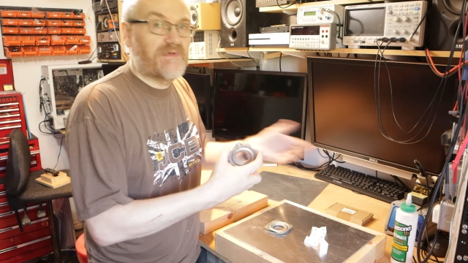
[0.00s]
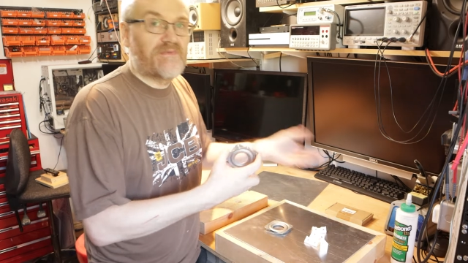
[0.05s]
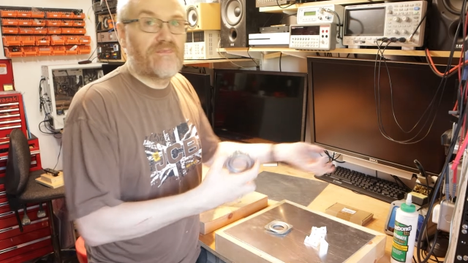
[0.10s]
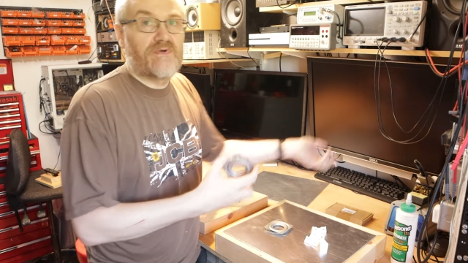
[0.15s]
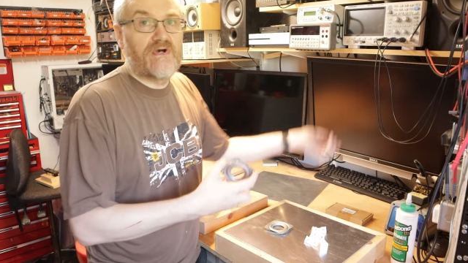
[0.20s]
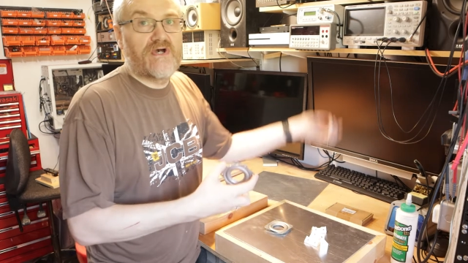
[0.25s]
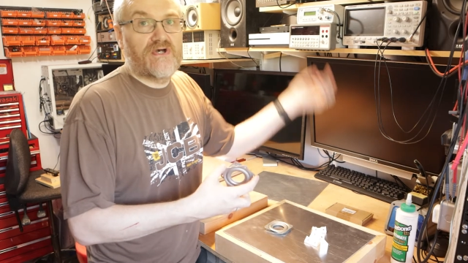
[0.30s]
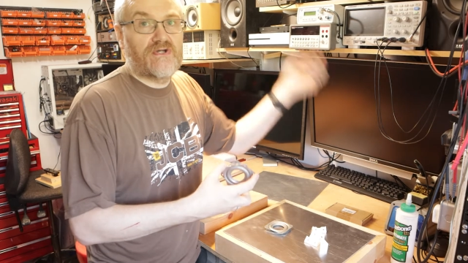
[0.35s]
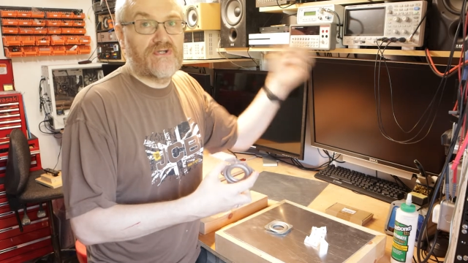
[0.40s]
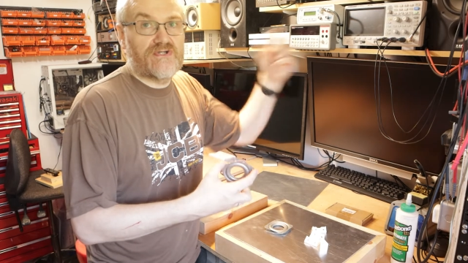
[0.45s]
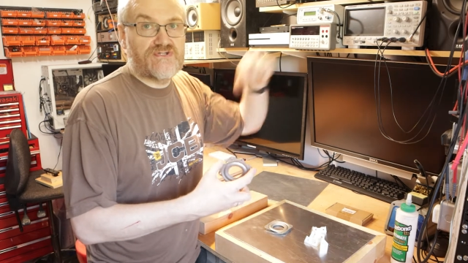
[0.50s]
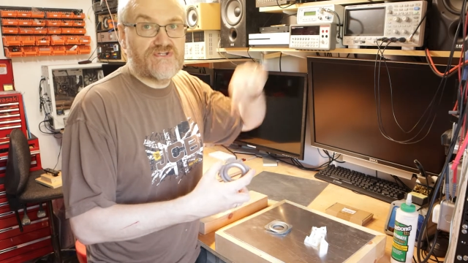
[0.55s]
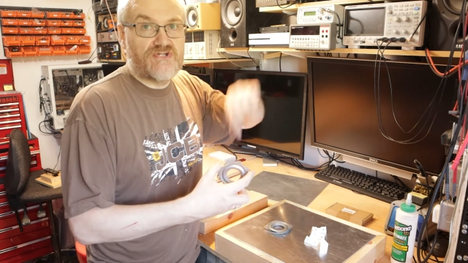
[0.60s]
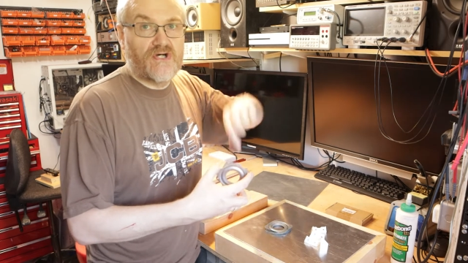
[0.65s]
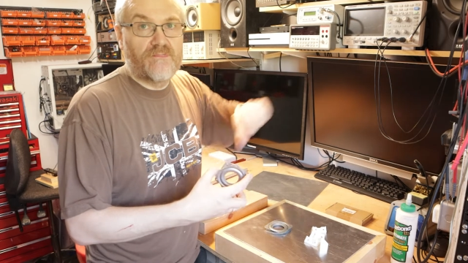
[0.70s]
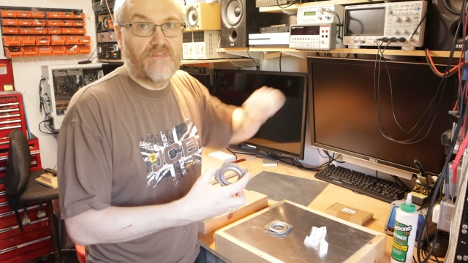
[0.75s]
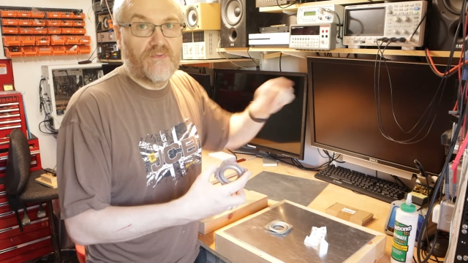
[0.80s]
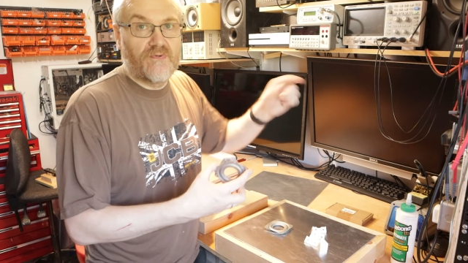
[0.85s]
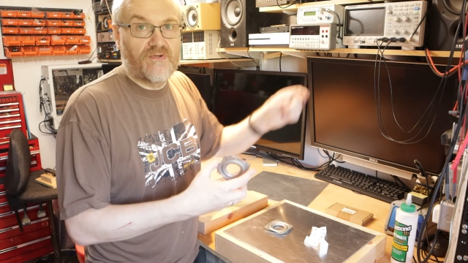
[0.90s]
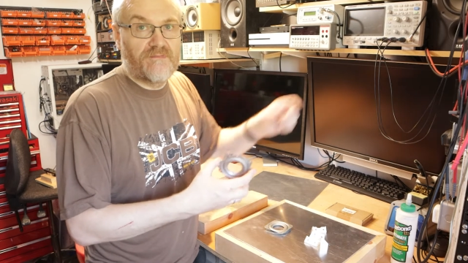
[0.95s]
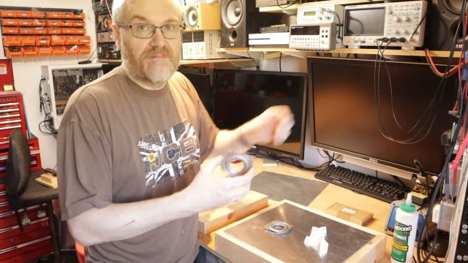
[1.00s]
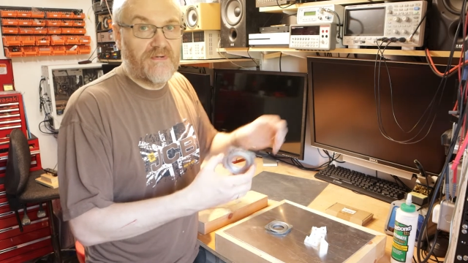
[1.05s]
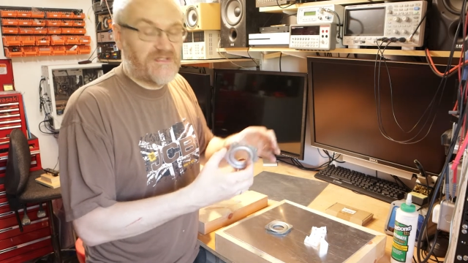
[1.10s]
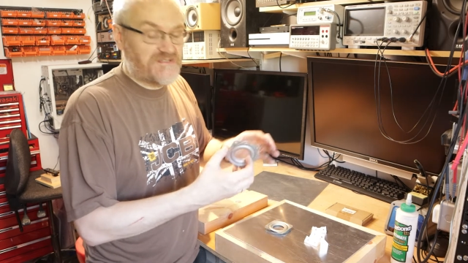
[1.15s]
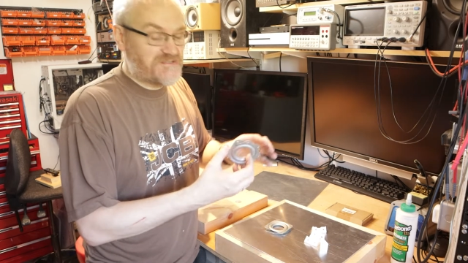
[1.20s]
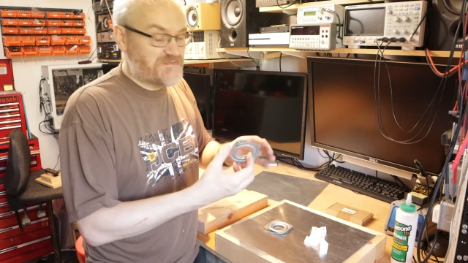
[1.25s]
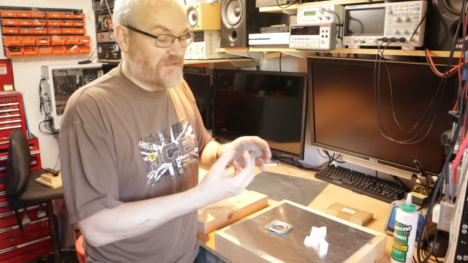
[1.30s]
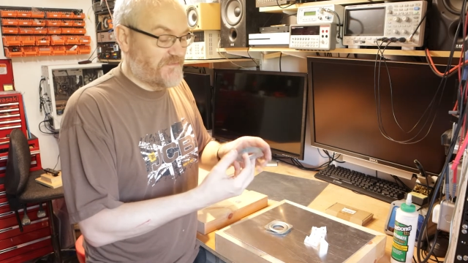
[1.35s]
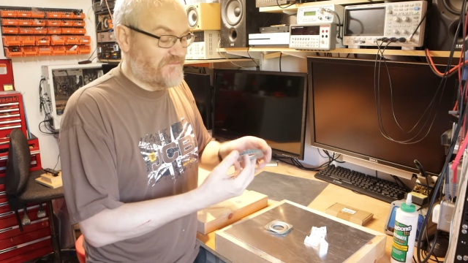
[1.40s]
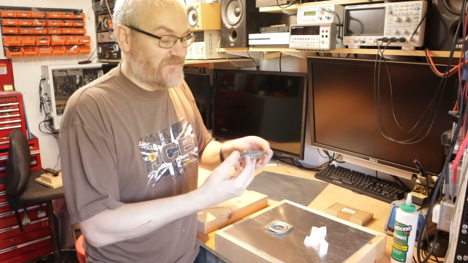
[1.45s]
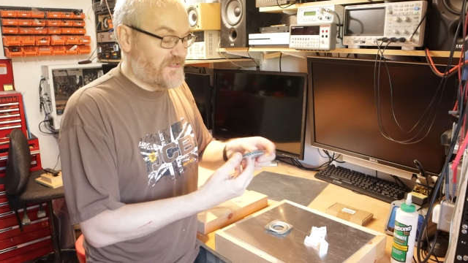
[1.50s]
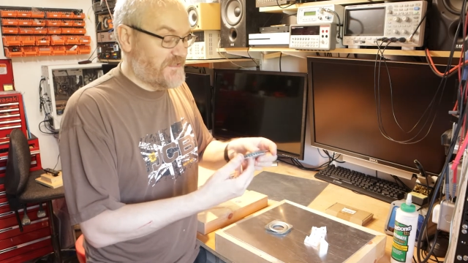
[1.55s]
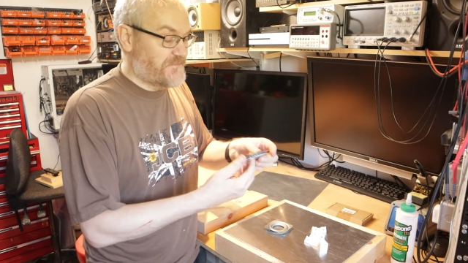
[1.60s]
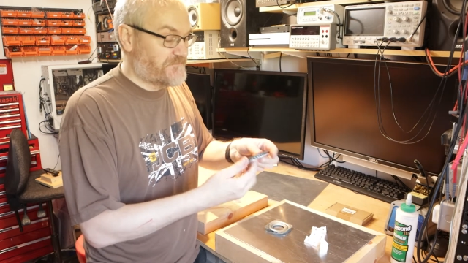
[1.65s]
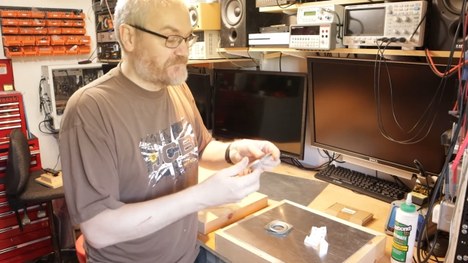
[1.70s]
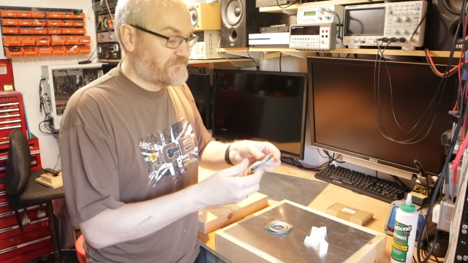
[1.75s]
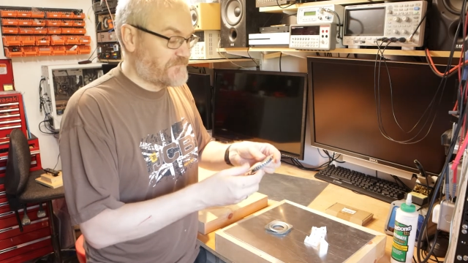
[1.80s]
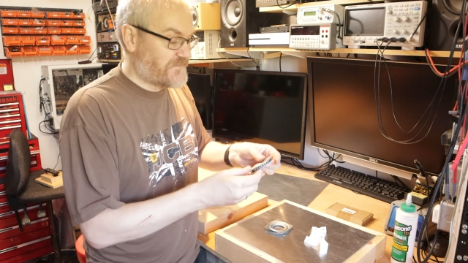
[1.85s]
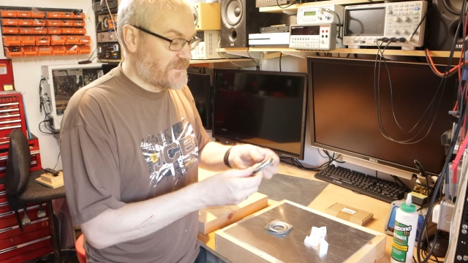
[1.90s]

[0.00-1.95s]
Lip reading: can work on the top or the bottom of it.